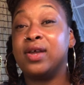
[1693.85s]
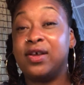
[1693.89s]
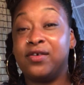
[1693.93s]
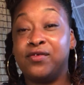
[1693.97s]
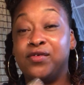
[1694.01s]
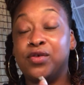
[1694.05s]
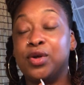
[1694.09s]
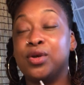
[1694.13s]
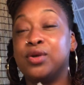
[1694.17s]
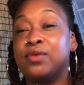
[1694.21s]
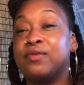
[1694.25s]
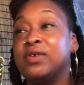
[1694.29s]

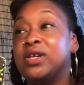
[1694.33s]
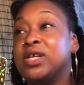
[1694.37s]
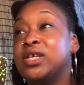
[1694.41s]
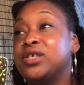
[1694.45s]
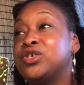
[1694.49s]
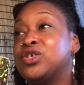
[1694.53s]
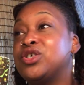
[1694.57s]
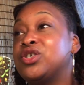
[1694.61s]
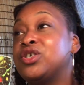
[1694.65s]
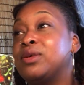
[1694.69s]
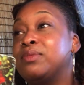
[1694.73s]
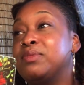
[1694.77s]
If you're in a
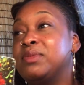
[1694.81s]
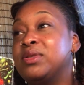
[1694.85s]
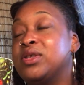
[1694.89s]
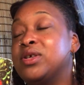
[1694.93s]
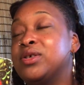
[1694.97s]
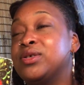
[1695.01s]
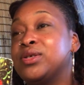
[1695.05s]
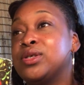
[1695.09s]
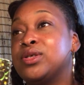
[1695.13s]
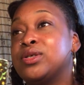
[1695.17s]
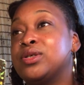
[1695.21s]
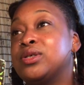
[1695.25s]
relationship,
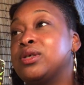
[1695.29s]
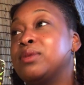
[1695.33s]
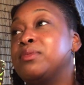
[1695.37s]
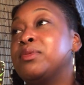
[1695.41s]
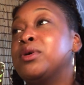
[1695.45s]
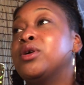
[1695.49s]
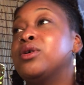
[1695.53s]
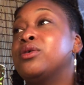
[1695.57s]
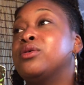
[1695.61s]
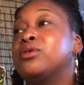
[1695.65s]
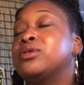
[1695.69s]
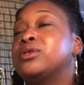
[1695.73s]
there's
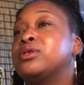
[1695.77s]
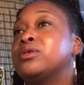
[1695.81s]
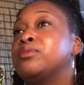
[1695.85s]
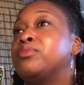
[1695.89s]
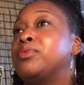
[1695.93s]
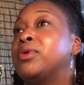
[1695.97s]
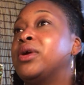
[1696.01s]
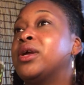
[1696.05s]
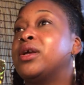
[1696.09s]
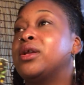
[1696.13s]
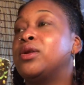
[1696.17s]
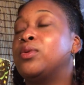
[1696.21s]
some hurdles to
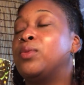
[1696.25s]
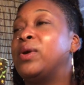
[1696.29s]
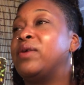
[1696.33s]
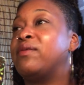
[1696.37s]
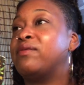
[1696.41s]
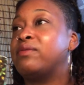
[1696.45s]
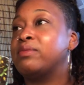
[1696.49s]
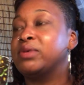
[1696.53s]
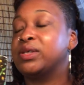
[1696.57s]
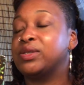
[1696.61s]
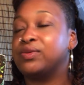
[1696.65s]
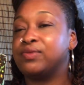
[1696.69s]
breaking away
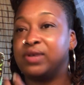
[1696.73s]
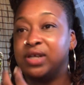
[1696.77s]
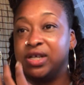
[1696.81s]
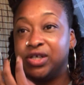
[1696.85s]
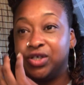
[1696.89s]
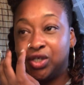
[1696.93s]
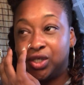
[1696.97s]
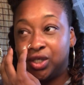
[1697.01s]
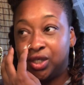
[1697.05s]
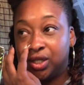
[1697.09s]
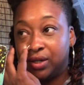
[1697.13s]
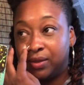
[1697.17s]
from this
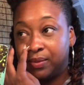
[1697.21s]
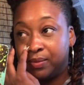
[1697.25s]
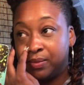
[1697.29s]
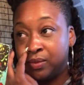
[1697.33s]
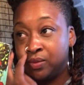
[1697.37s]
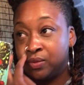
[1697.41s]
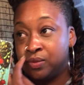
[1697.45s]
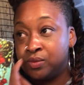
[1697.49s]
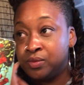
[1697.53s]
relationship.